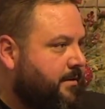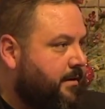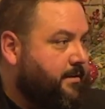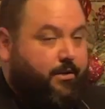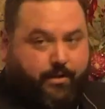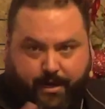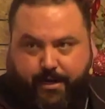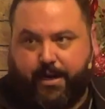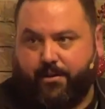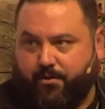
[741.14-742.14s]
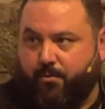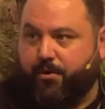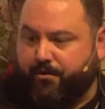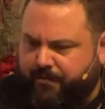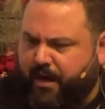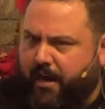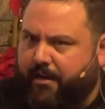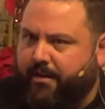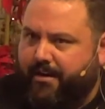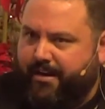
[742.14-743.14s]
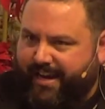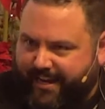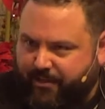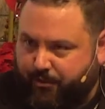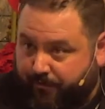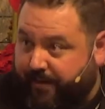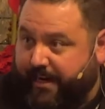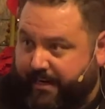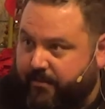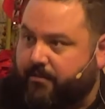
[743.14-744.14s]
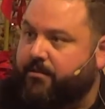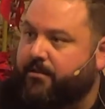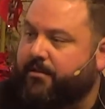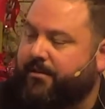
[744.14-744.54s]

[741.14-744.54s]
until yet again the Word of God intervenes.